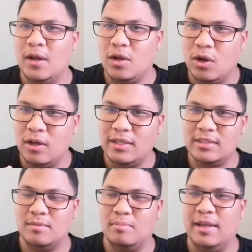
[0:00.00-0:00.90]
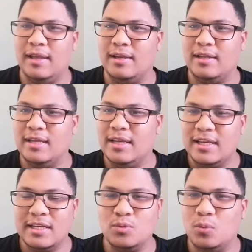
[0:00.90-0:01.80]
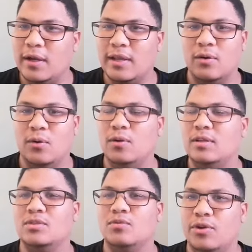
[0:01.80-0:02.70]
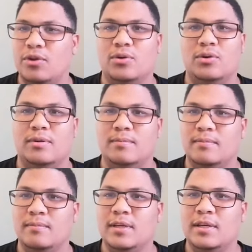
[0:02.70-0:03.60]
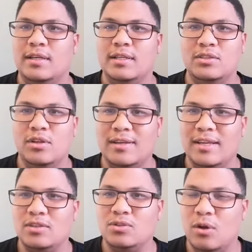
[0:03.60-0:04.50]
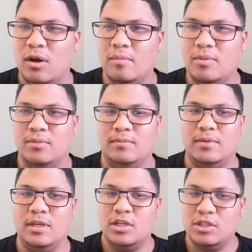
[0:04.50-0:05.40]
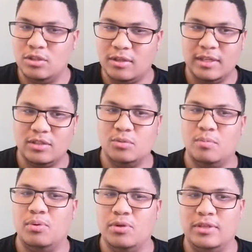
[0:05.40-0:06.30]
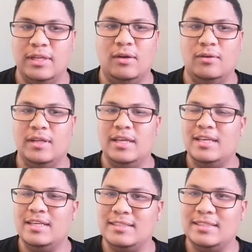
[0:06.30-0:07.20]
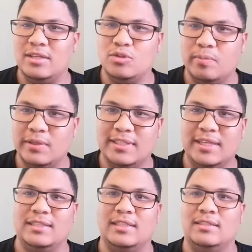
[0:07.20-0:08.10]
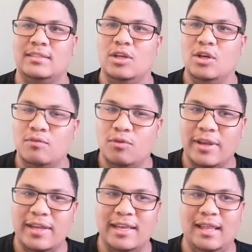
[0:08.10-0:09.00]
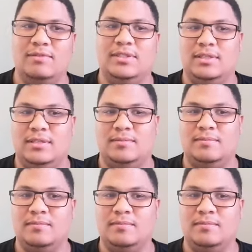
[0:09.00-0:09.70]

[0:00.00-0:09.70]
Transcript: God has the plan. He's working all things for your good. He's not there to harm you, He's not there to pull you down. He's there to protect us, for He loves us.